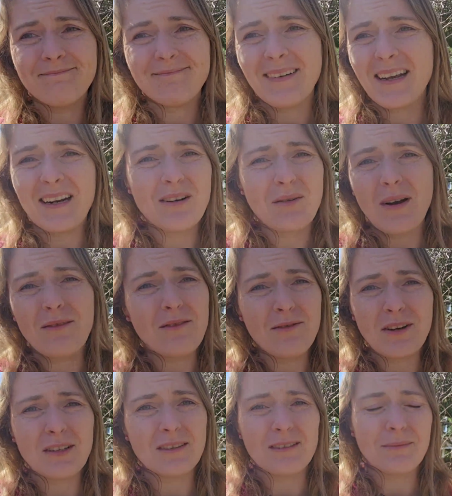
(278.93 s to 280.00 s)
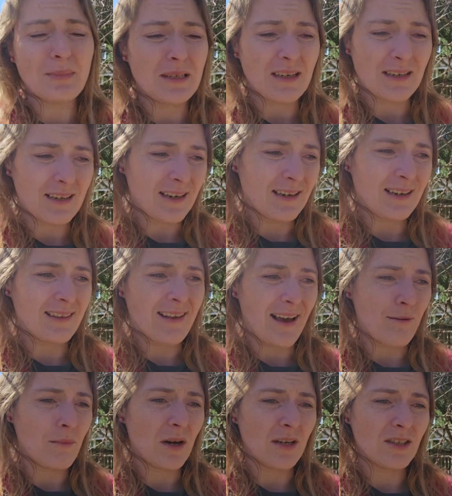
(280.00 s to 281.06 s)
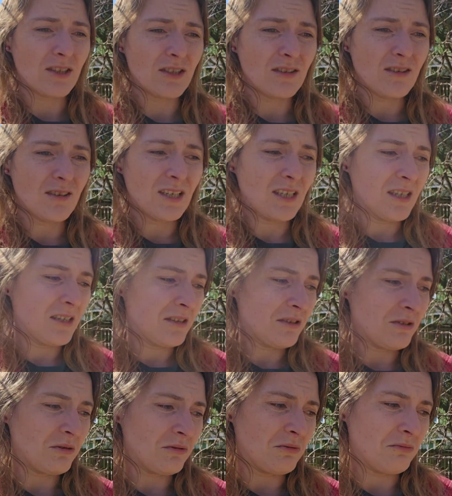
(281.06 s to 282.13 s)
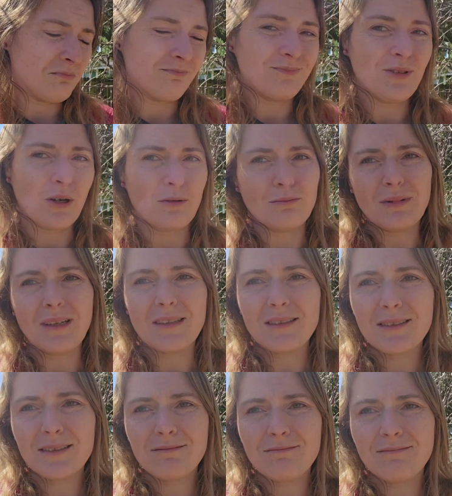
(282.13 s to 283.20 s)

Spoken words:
and I don't have the funds to be dedicating that much to garden plots.